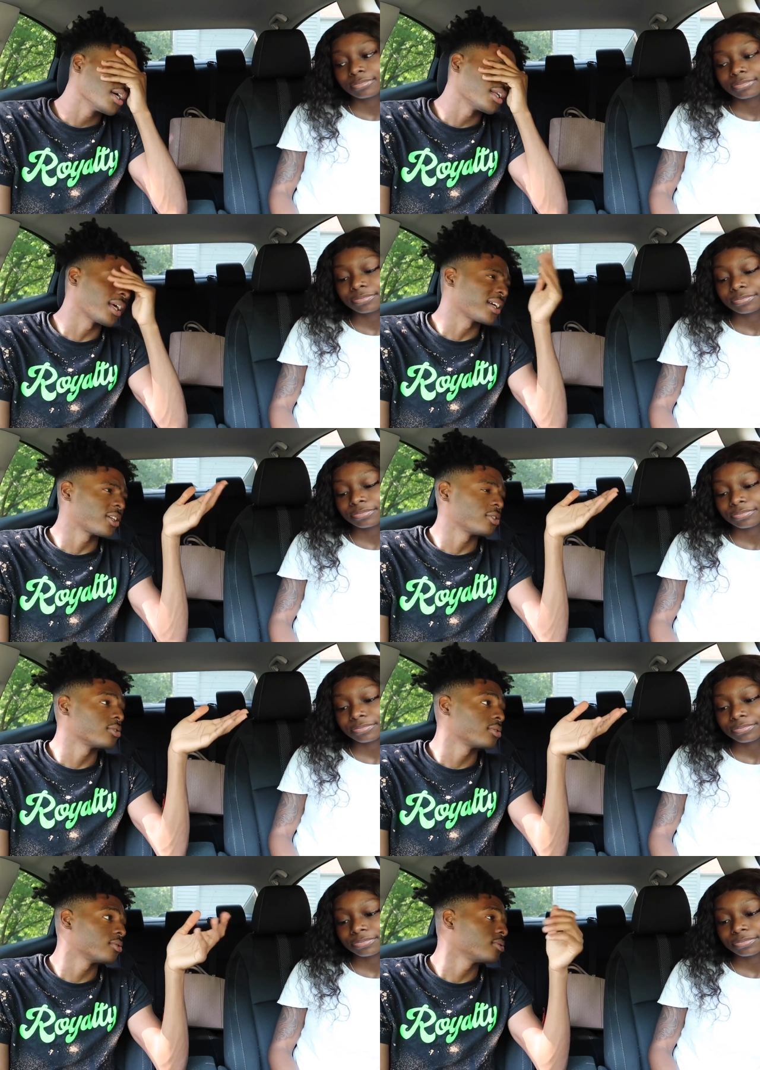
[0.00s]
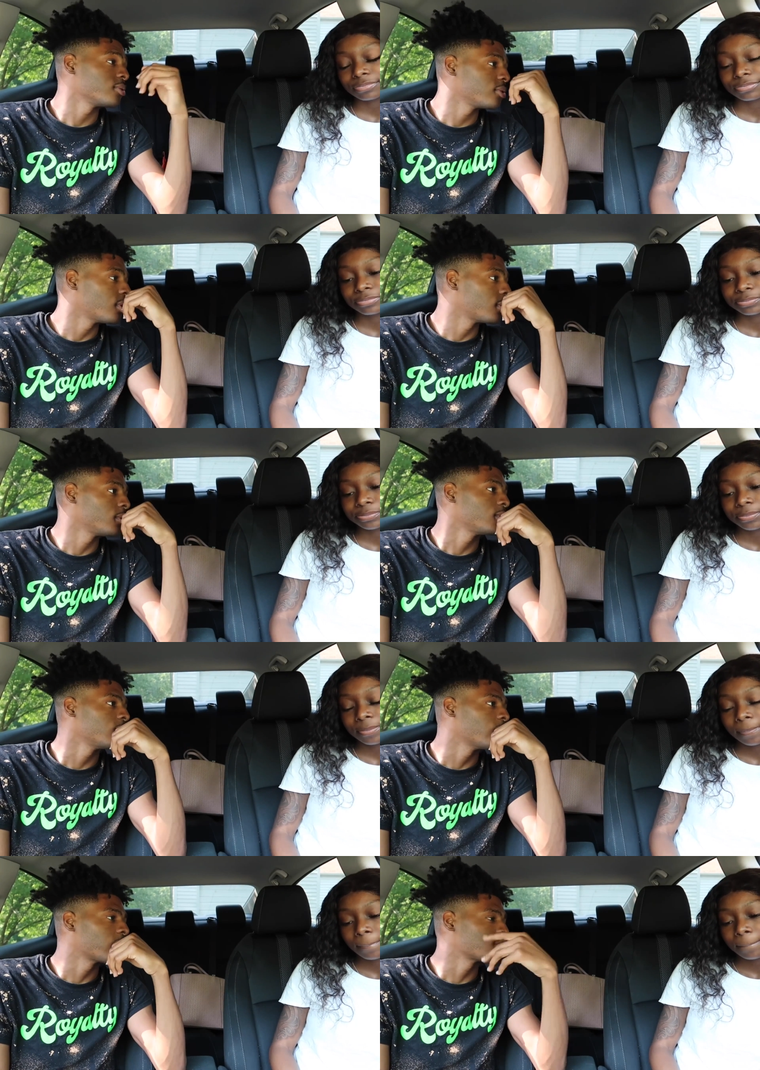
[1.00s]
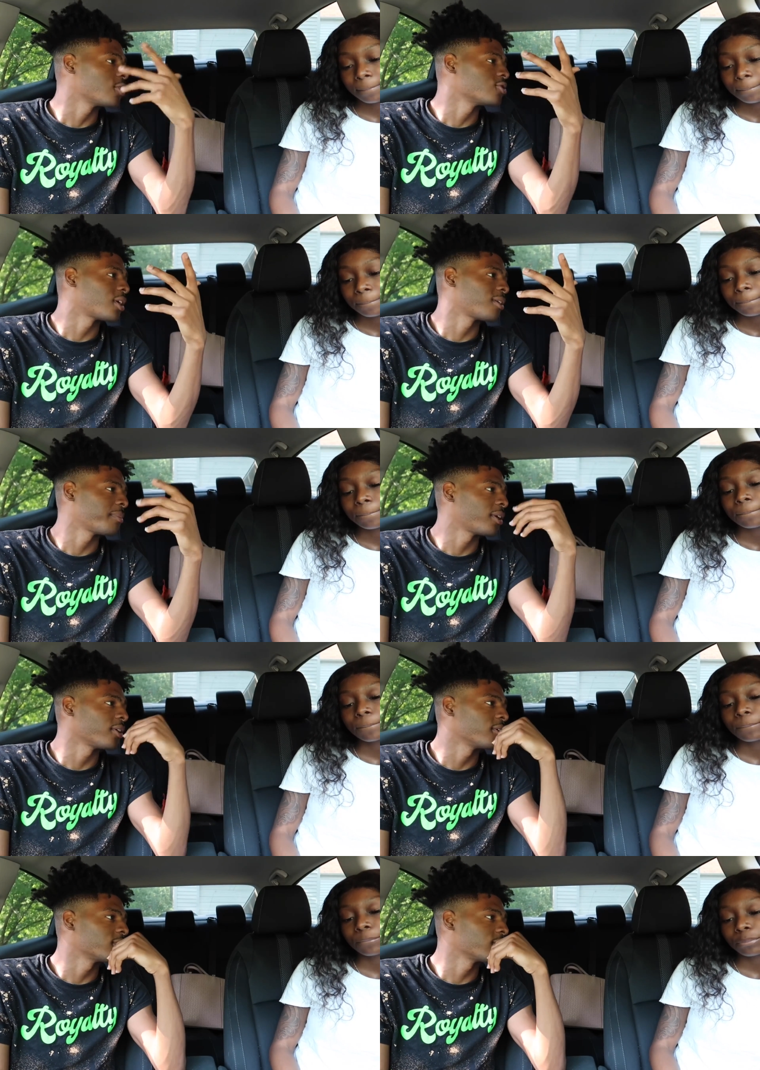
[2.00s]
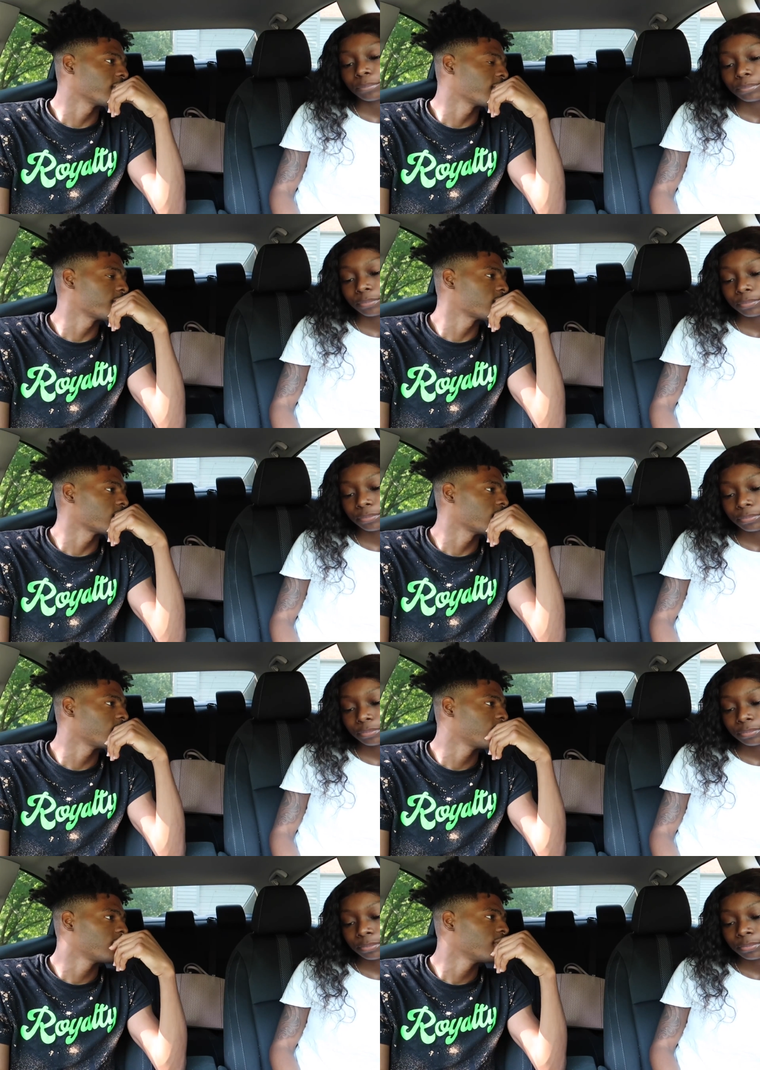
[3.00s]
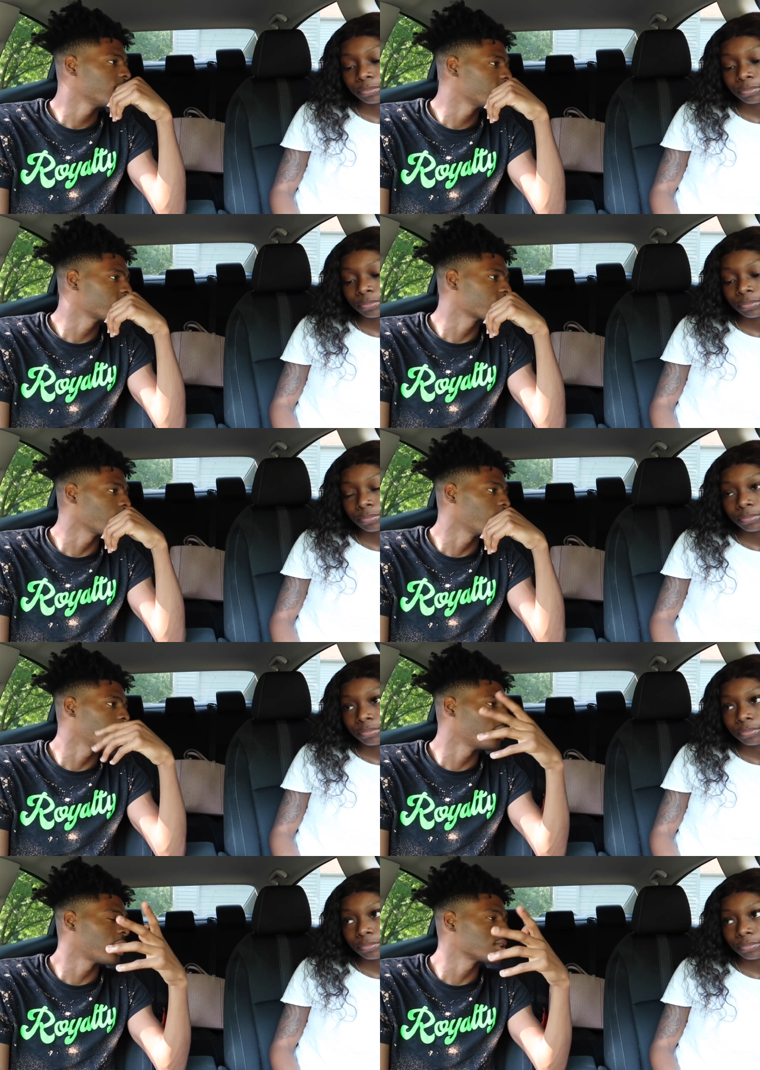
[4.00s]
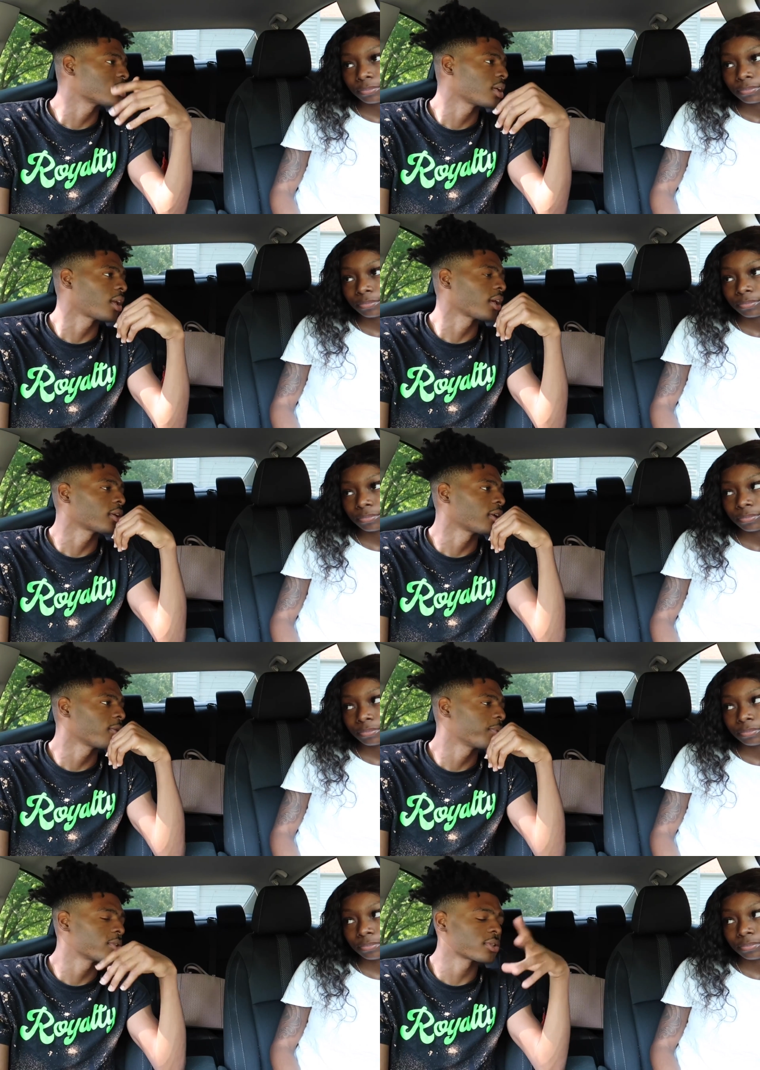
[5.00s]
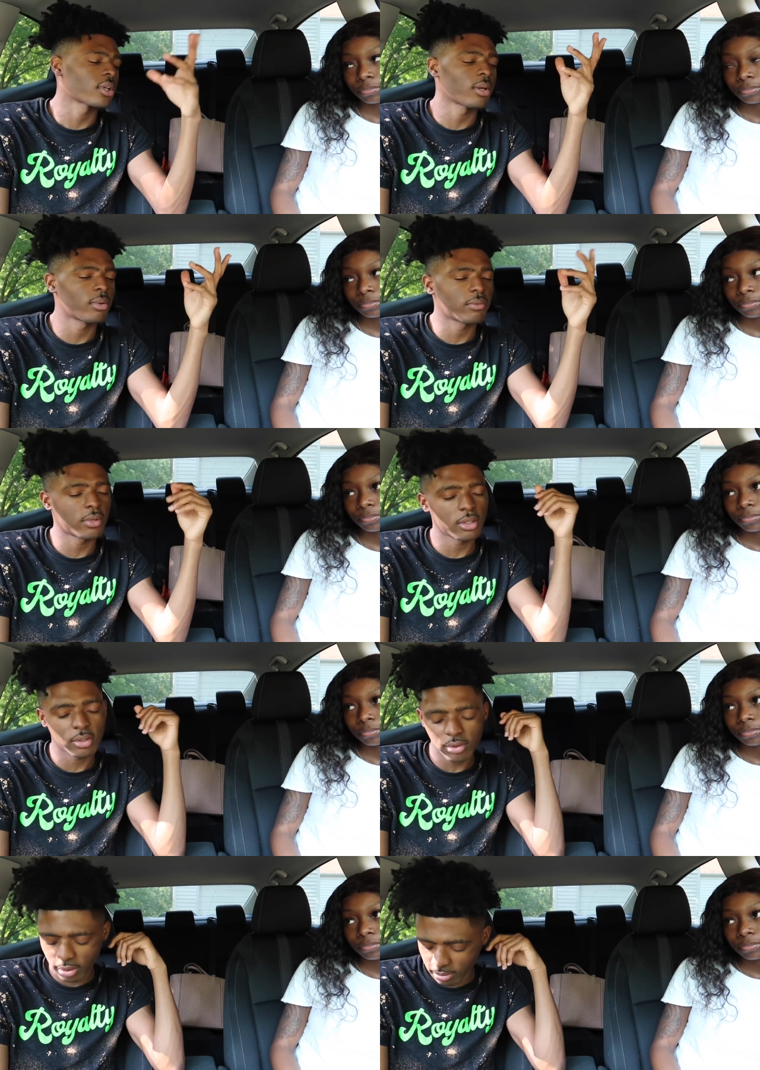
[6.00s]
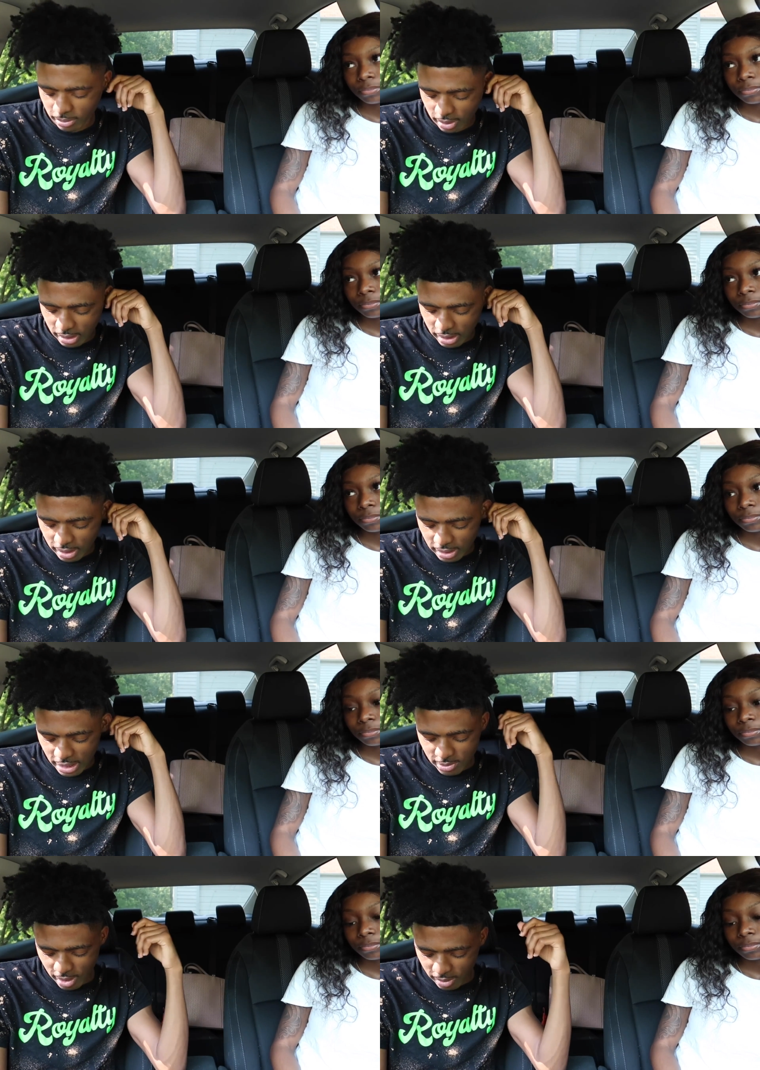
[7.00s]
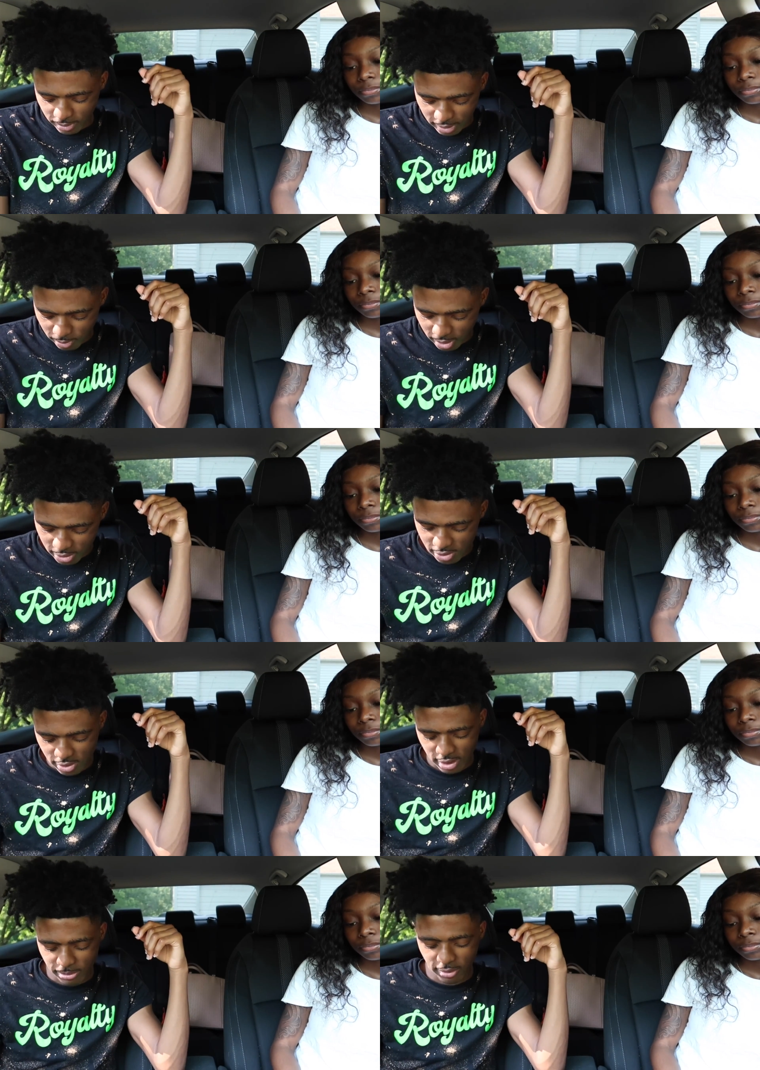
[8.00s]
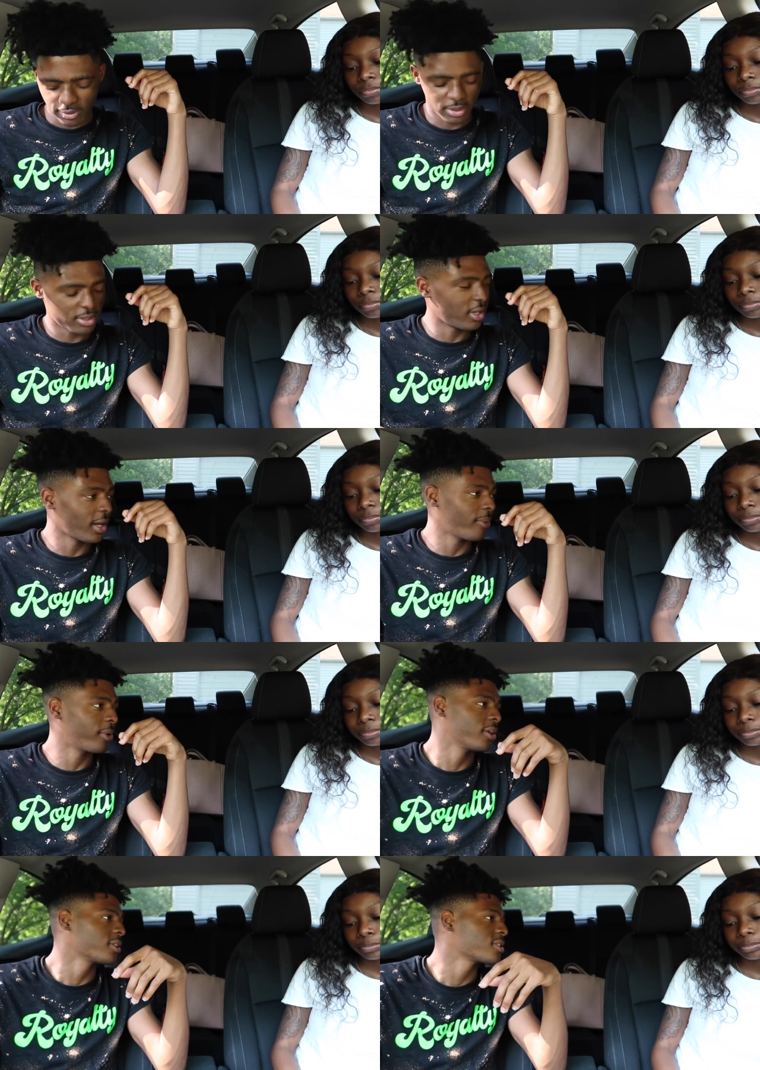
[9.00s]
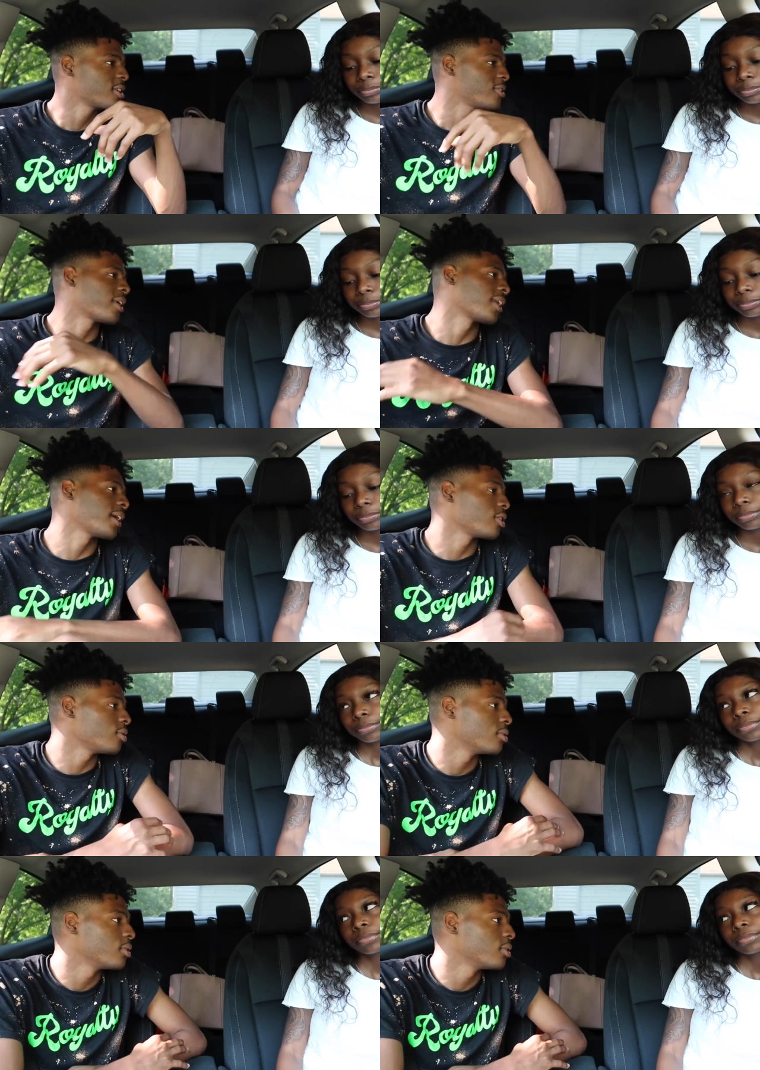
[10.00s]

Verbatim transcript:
Speaker 1: Like you know, you cute. I told y'all I've been on your Instagram and shit. Scrolling. I just ain't like none of your pictures because I ain't like a creep. That's why I really wanted you to come over here today. I wanted to tell you I like you.